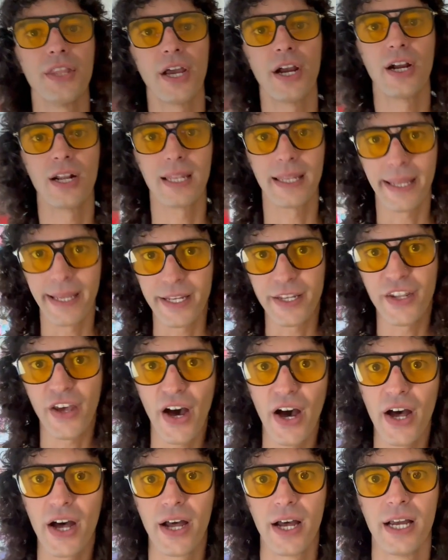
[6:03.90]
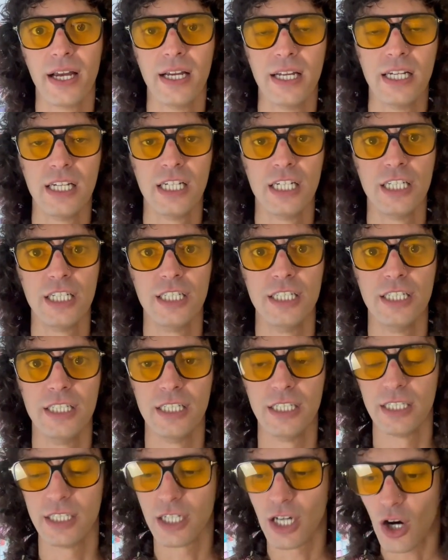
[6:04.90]
there, Linda?
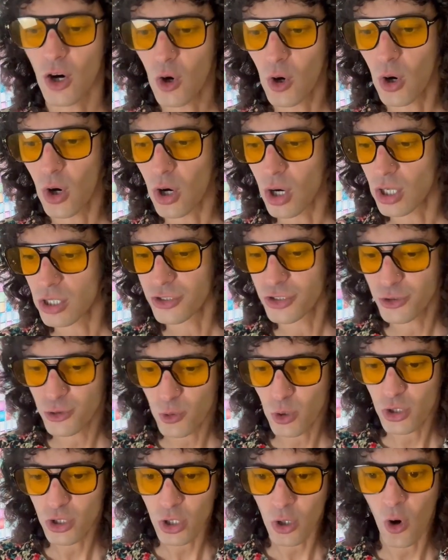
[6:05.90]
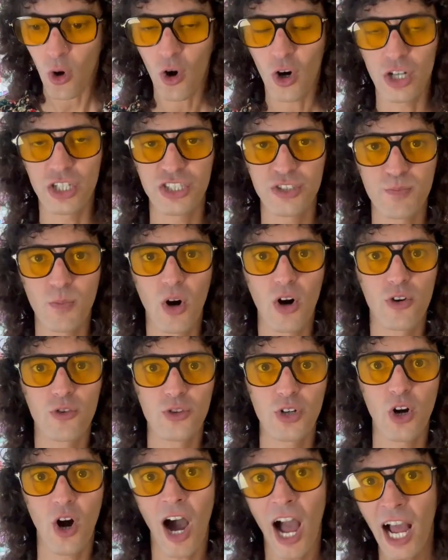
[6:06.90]
Oh, it's, oh, it's my
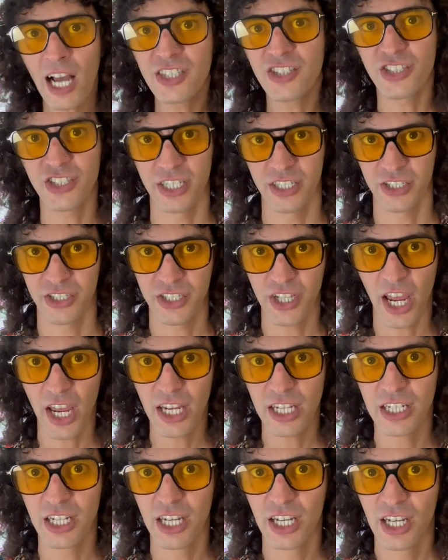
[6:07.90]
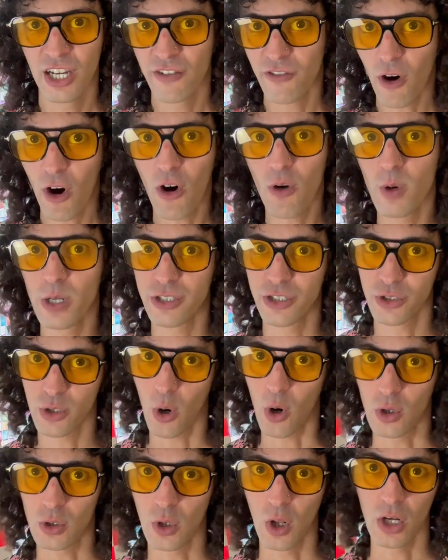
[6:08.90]
real accent, see? I always
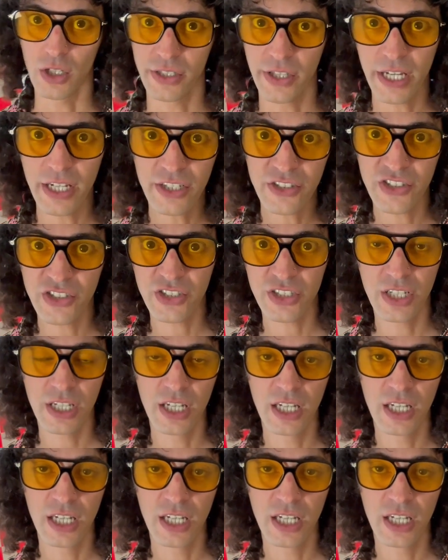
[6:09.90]
talk like this.